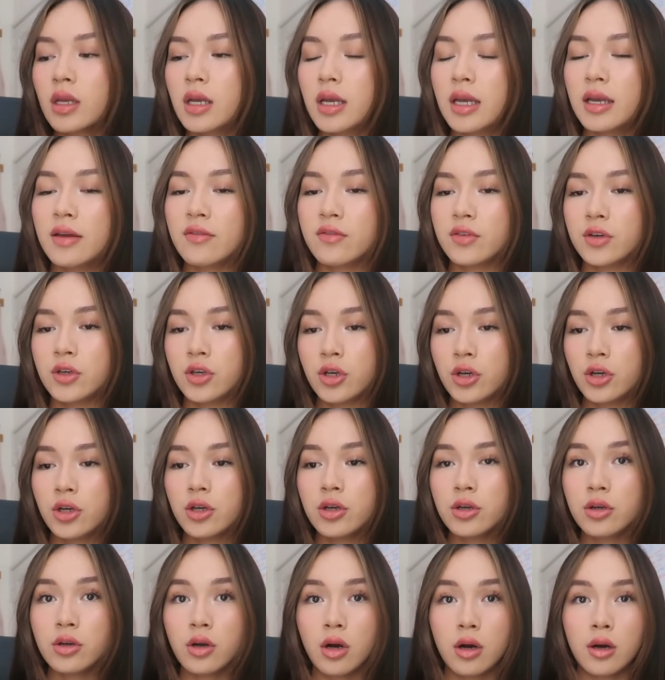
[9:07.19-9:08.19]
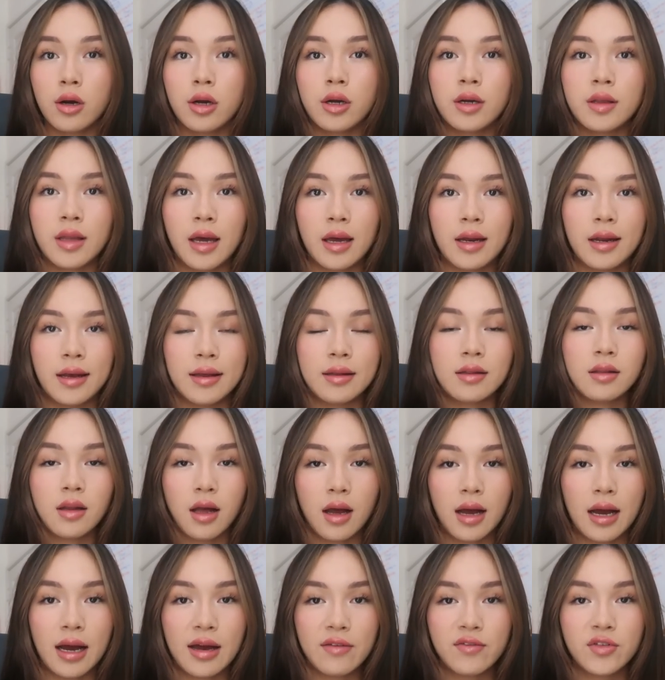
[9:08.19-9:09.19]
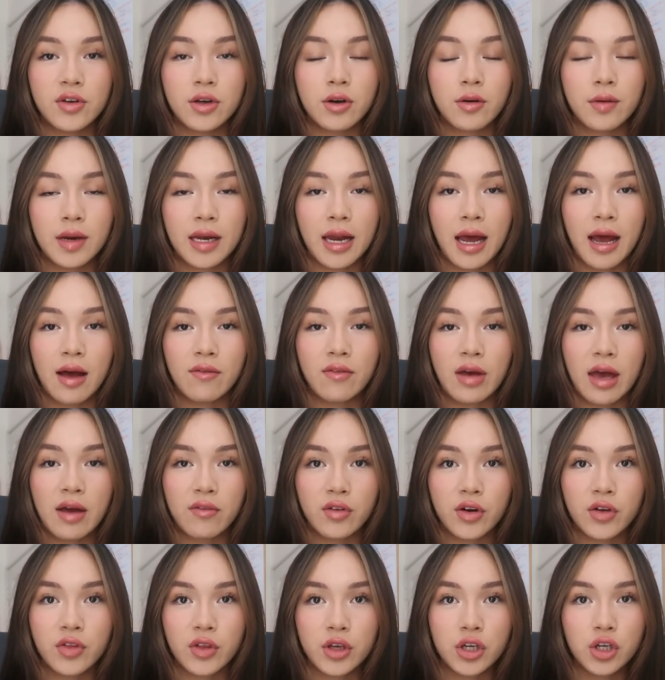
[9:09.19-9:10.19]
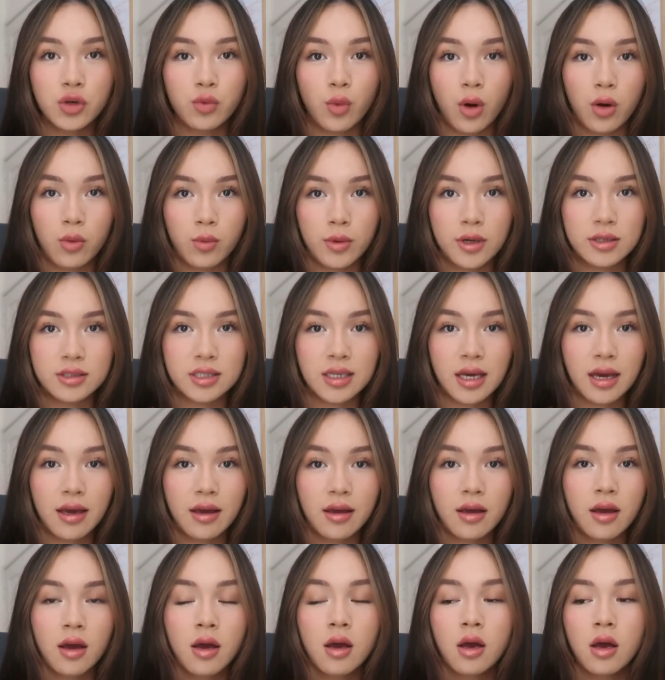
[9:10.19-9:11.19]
if you know that in life you're going to have everything you want one day,